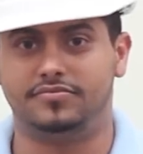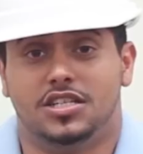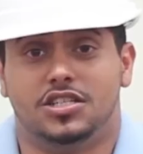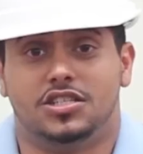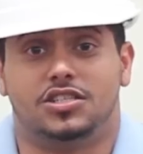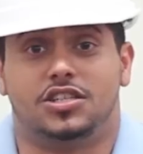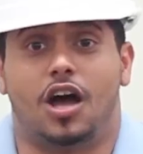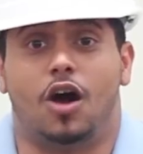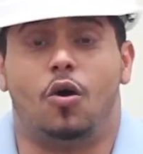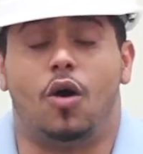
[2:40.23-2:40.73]

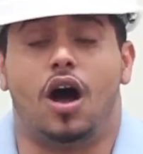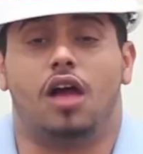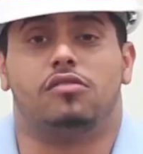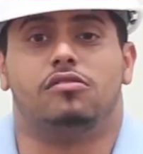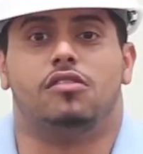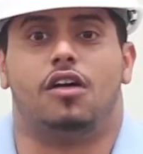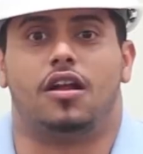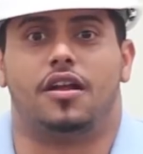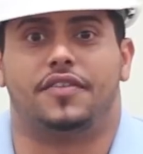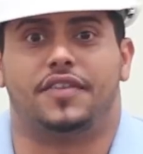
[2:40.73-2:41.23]
So a
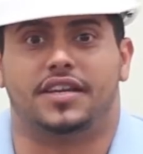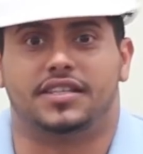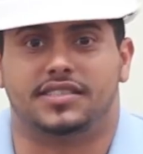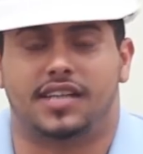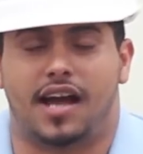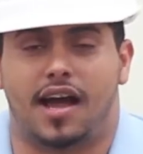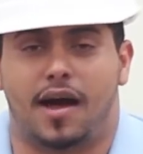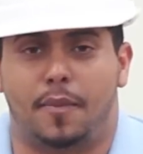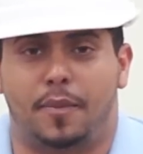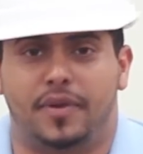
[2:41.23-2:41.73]
lot of things
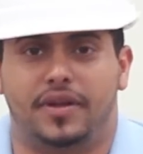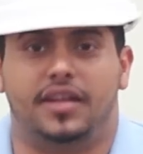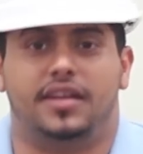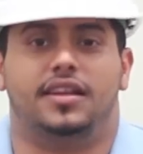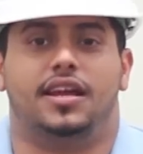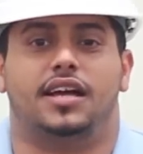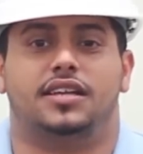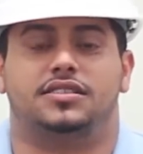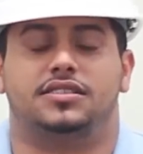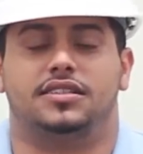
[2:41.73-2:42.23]
are happening.
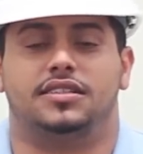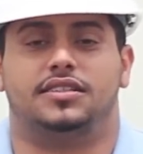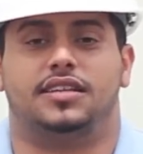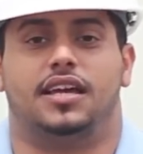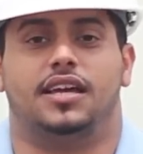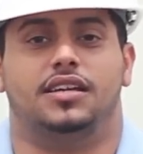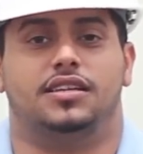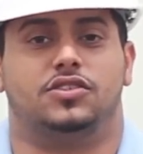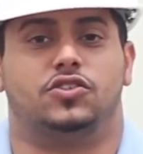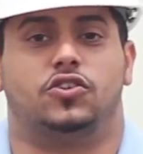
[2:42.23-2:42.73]
National
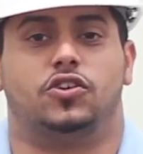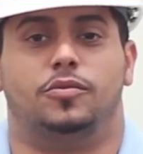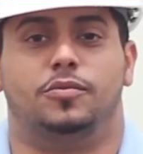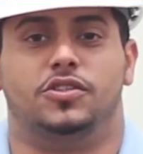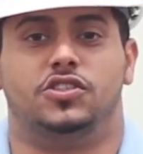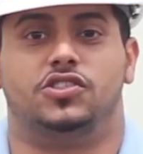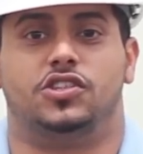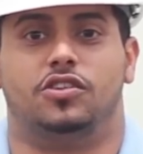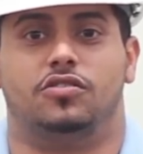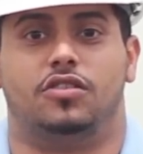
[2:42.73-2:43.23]
Day is
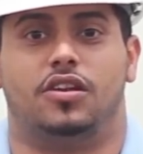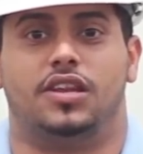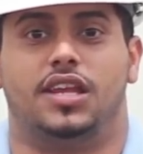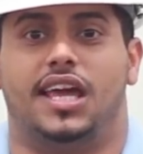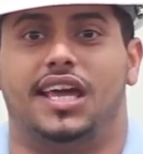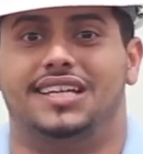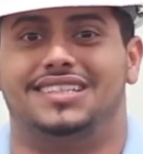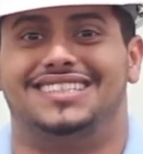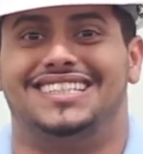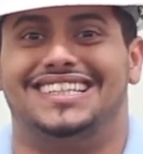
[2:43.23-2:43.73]
coming soon on the
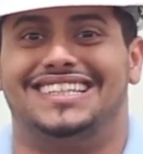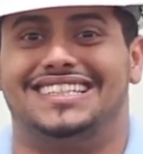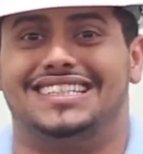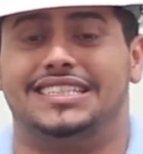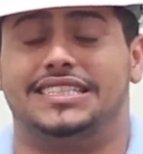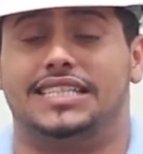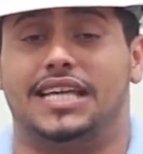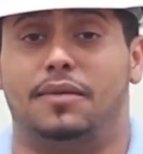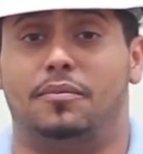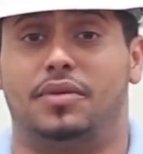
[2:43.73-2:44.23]
18th of
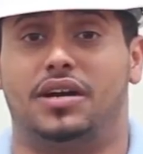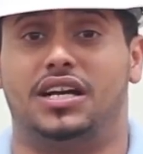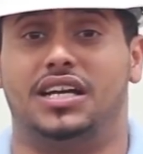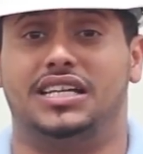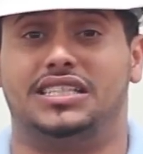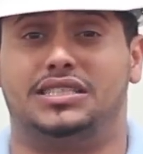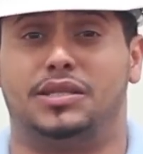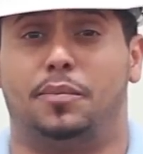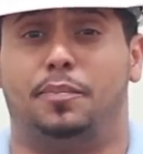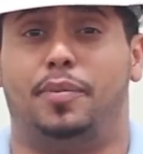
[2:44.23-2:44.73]
December.
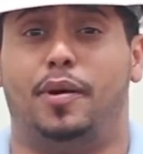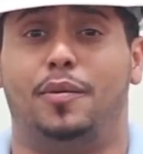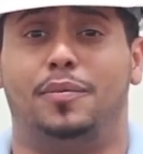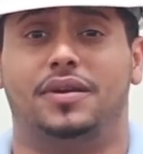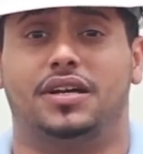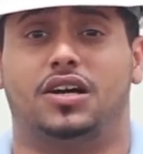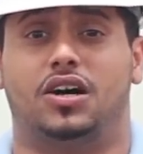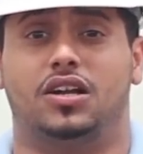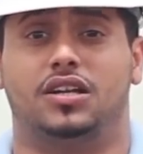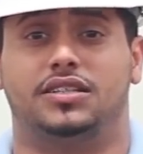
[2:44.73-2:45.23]
It's a
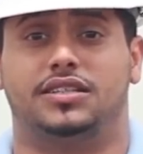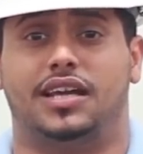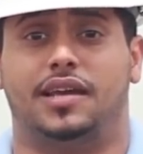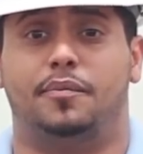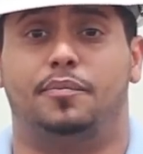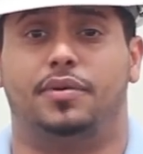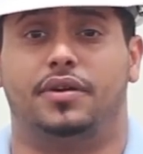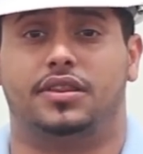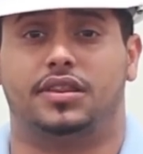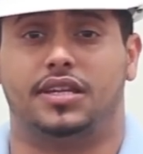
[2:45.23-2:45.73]
public holiday,
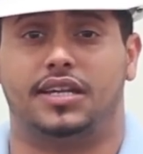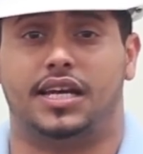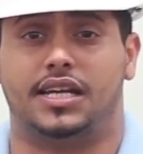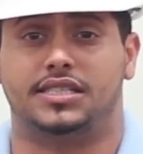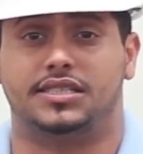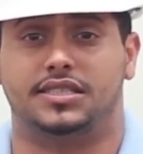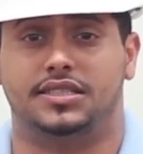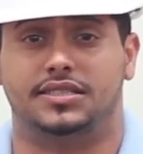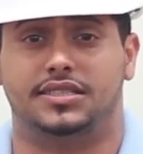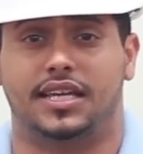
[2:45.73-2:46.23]
but the
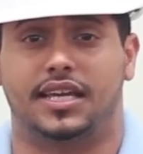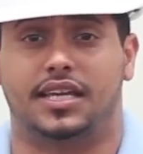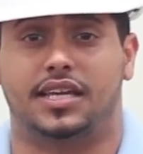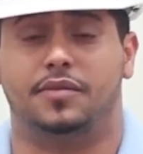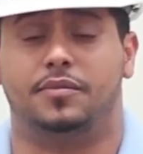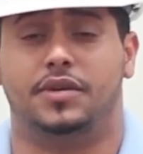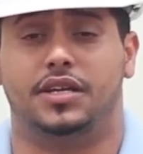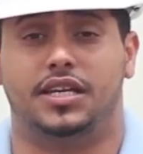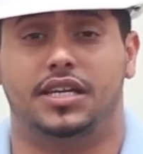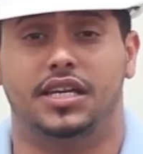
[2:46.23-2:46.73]
National Day
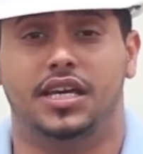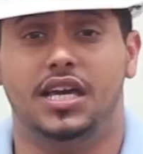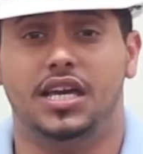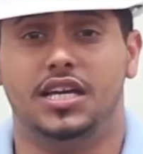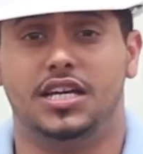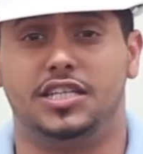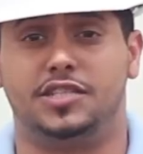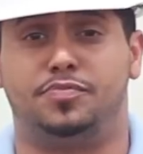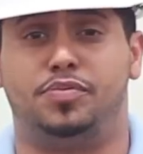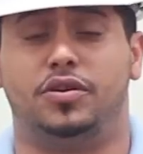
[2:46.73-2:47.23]
Committee
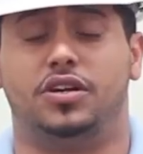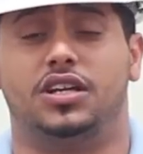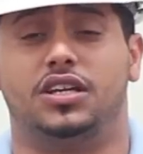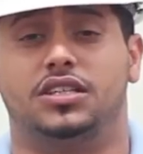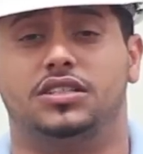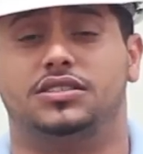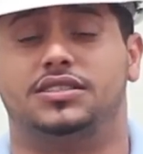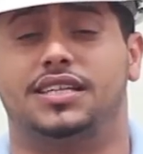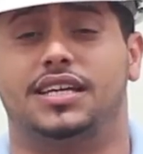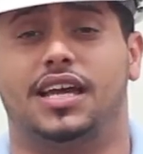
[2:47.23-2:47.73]
is
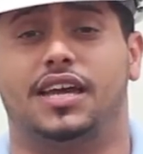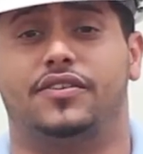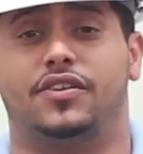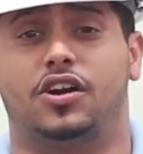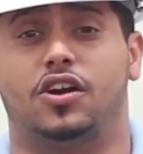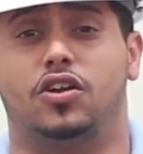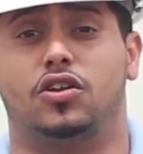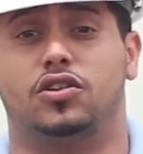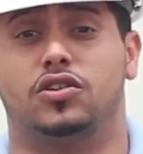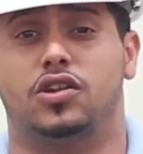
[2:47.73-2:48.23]
putting together
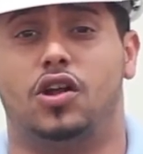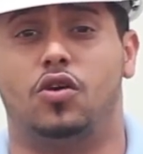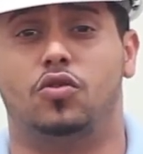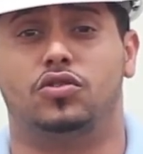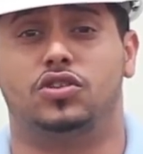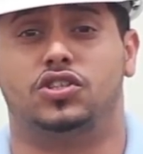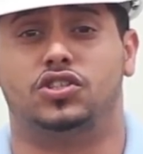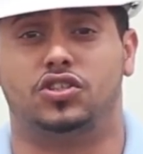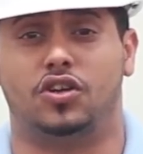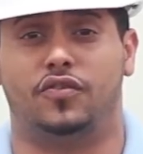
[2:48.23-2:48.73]
a load
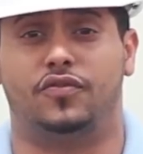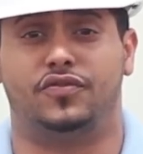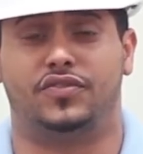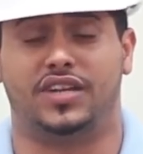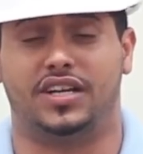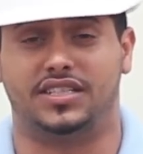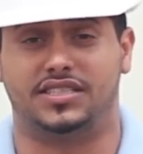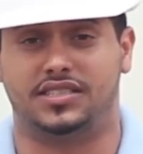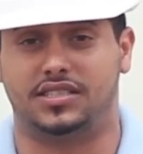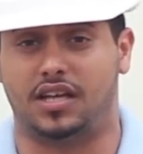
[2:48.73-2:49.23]
of stuff.
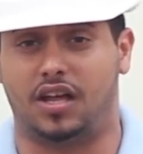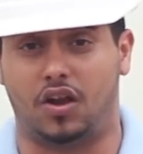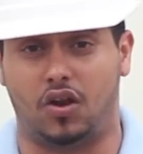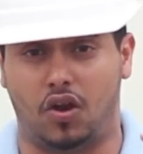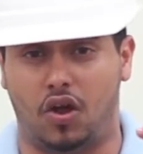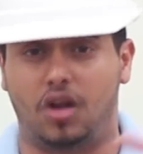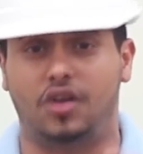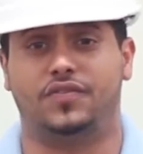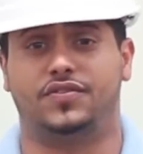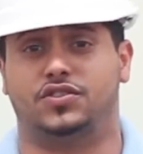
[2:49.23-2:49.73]
There's a
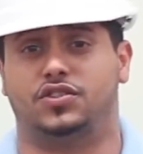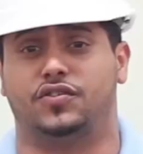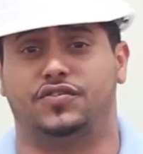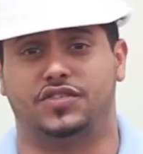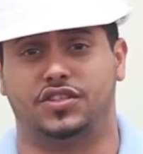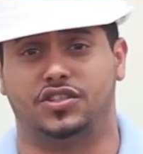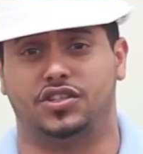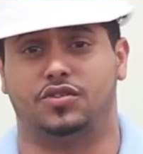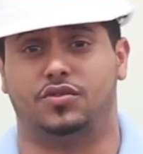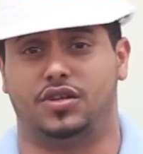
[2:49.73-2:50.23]
lot of stuff
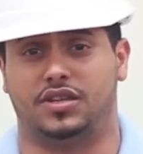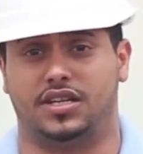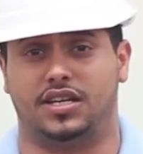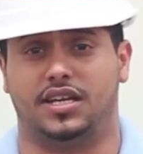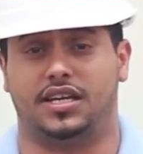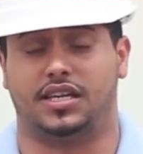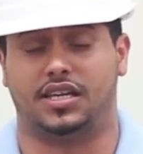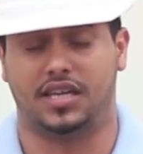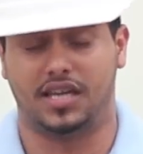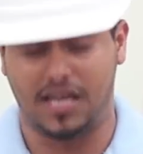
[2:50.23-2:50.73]
to do on the
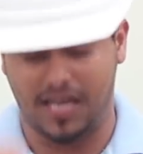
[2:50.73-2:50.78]
link.